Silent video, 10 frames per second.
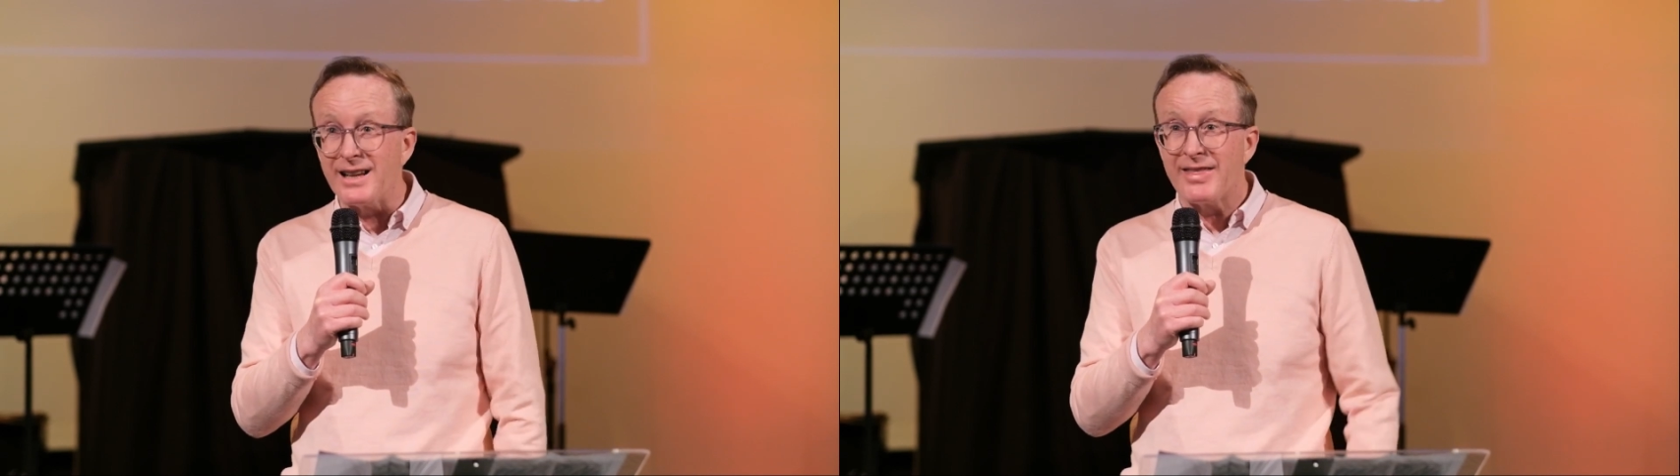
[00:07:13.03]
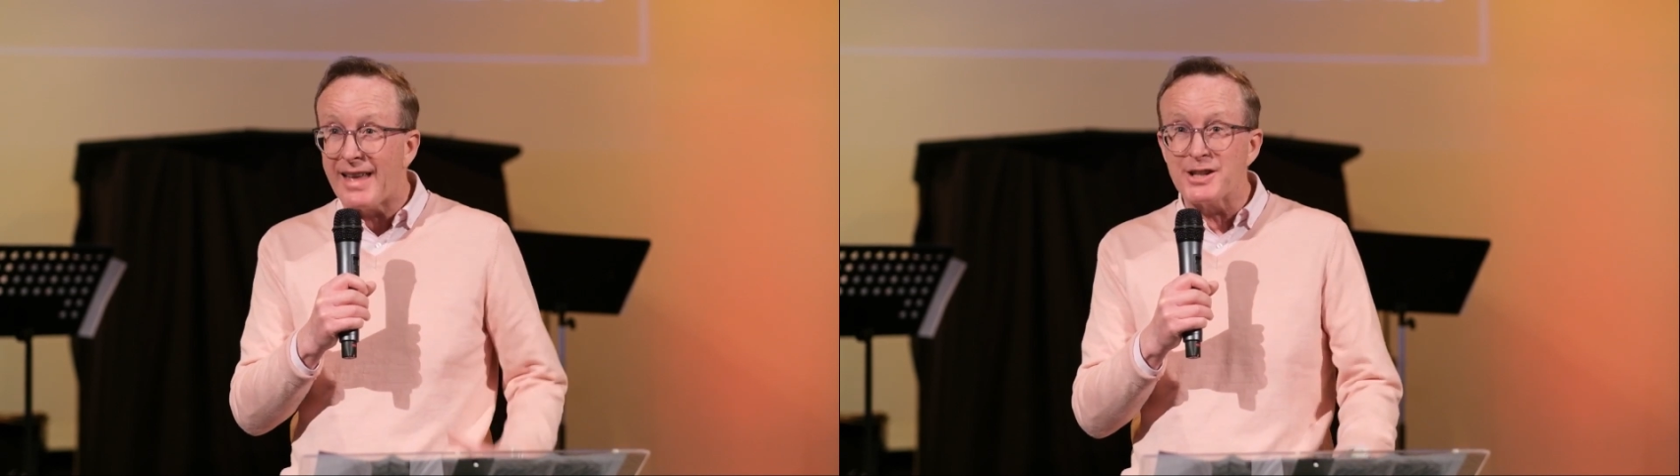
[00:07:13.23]

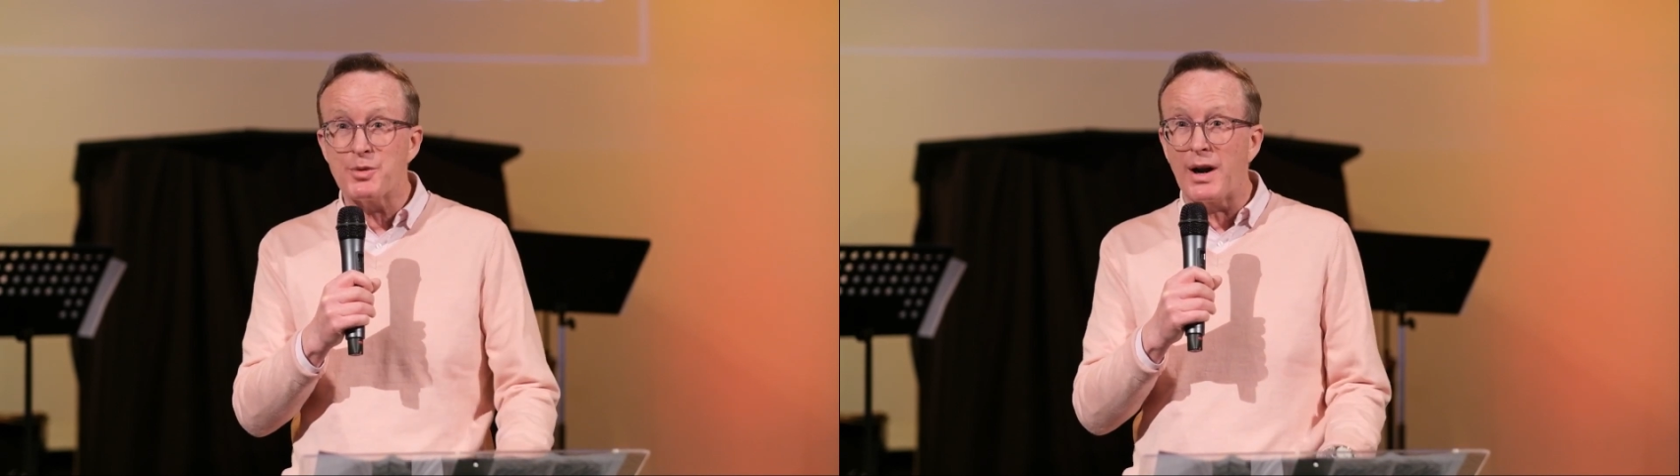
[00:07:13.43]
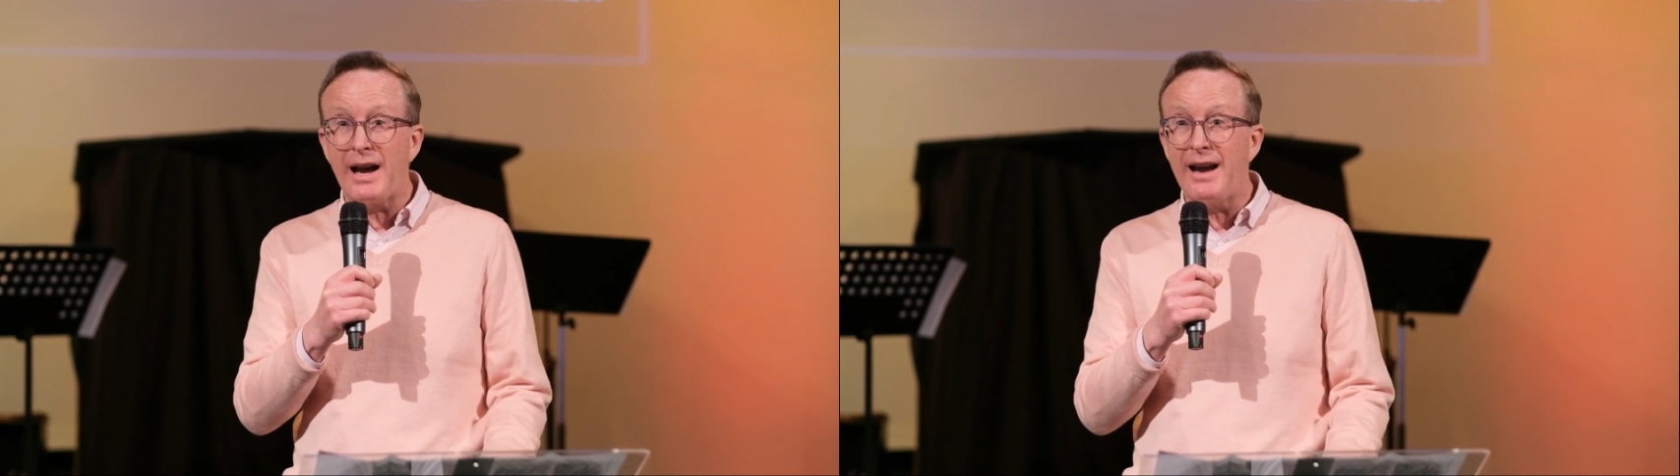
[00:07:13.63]
That's what
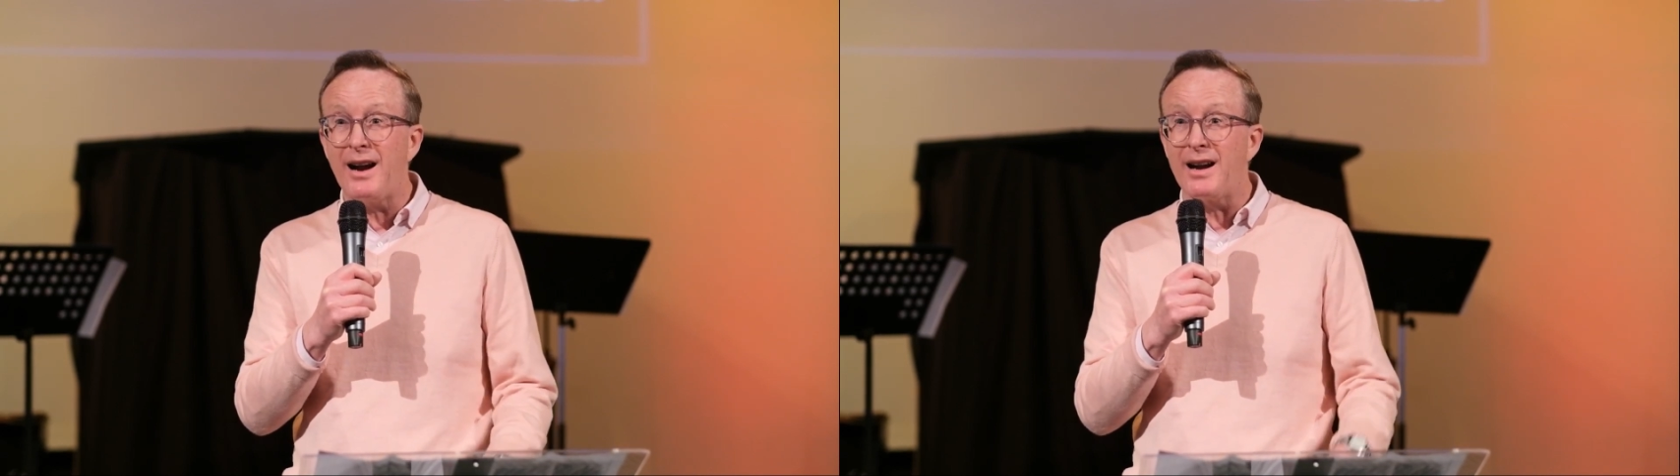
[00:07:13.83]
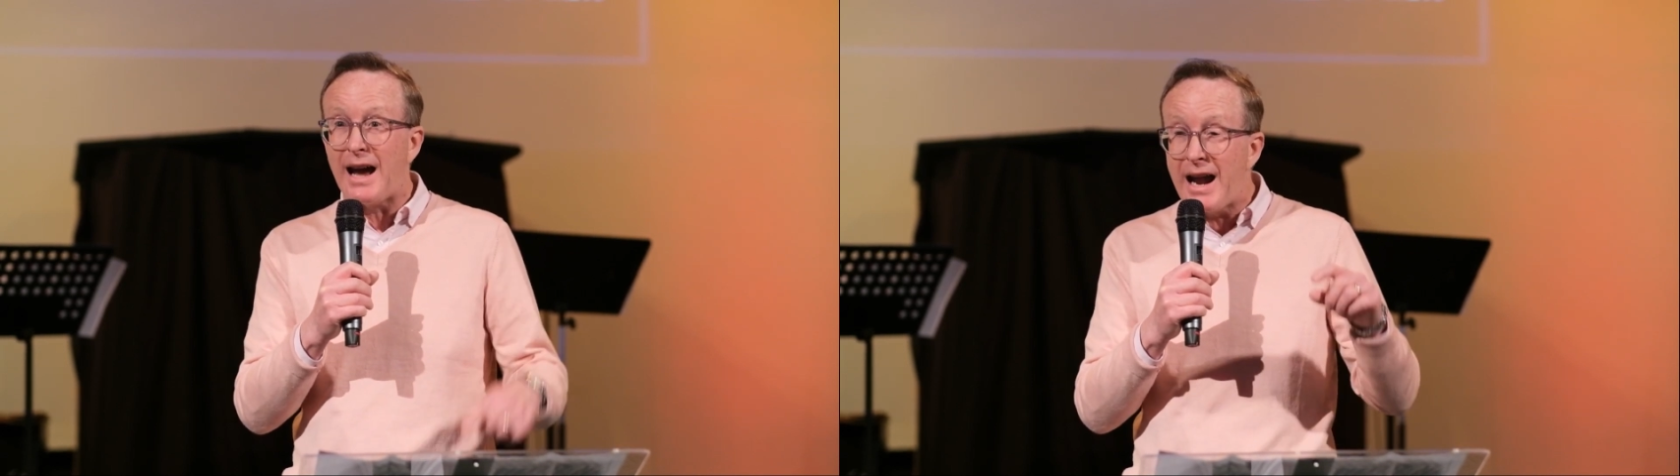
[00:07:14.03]
I heard.
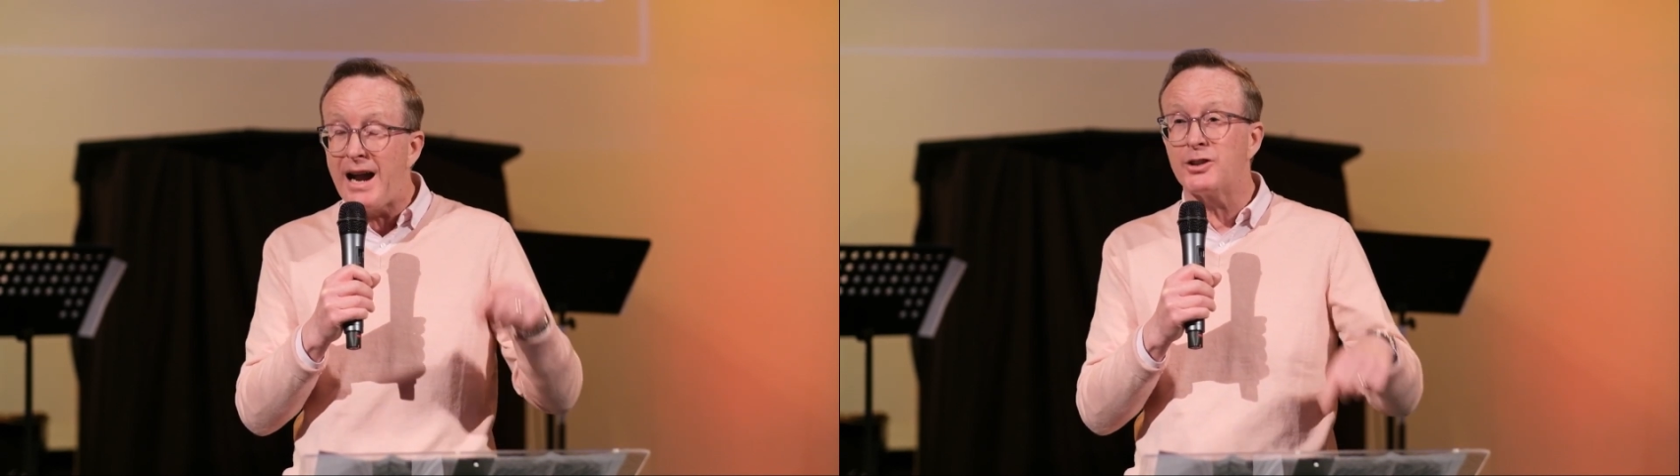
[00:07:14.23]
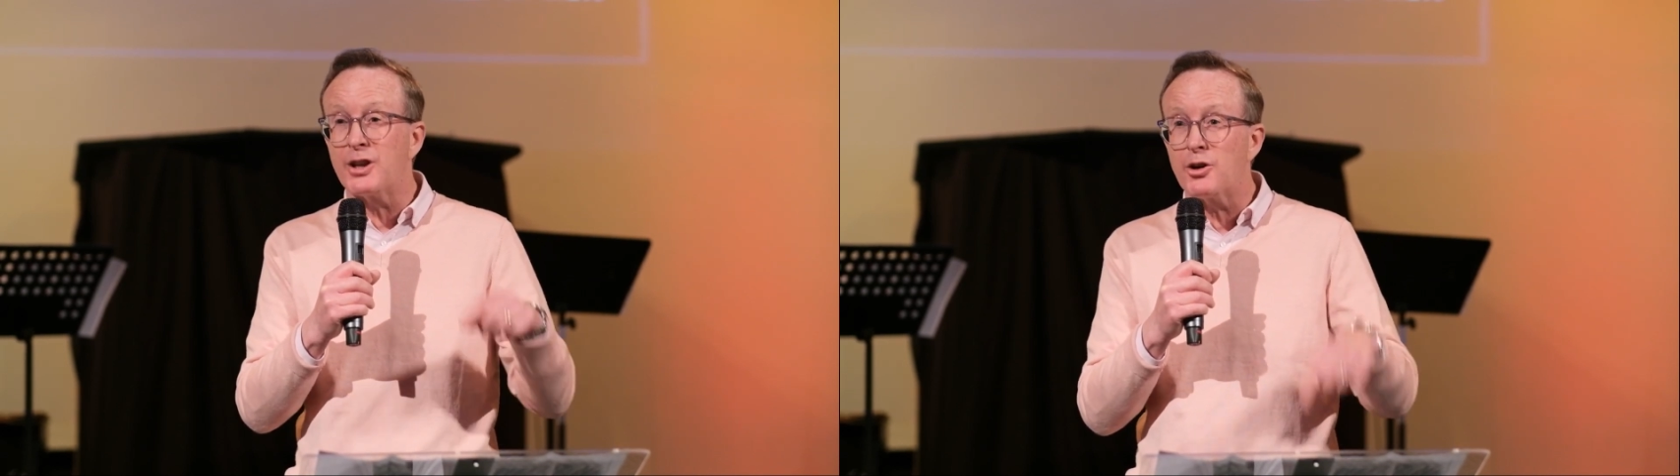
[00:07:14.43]
I heard
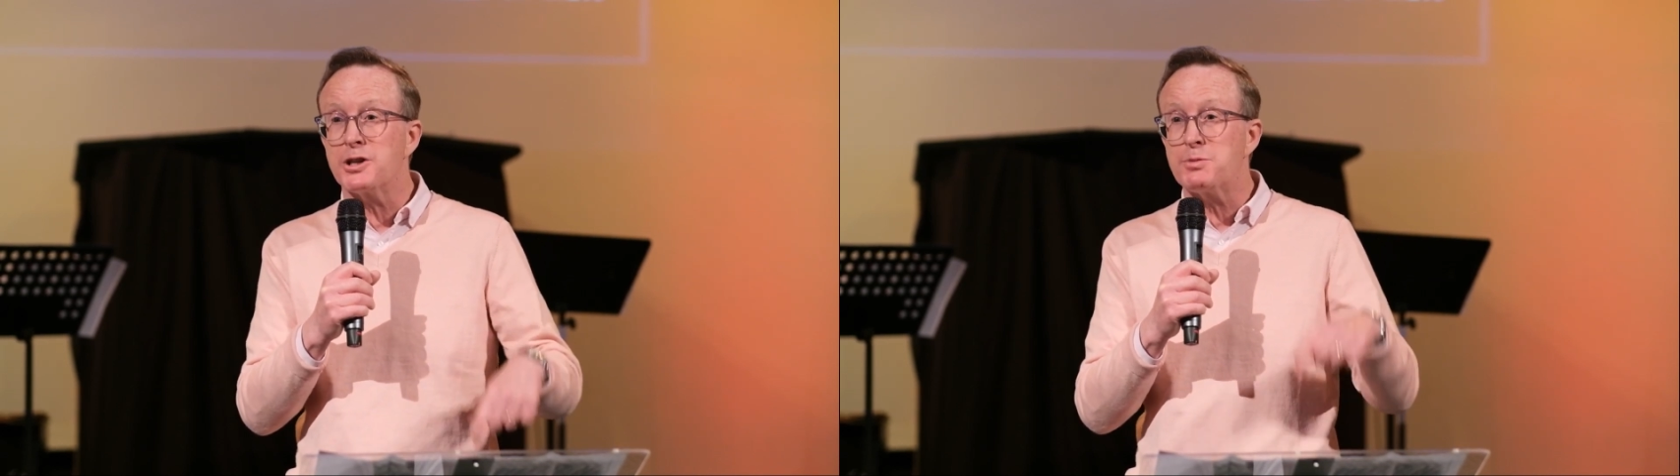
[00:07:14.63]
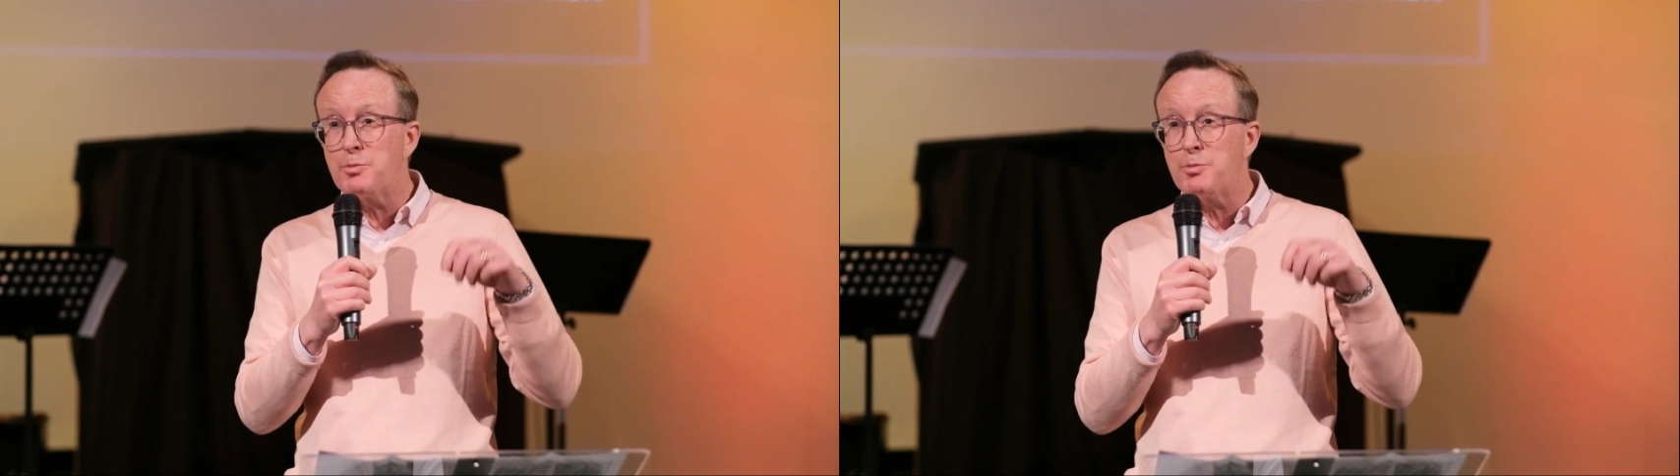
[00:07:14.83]
the gospel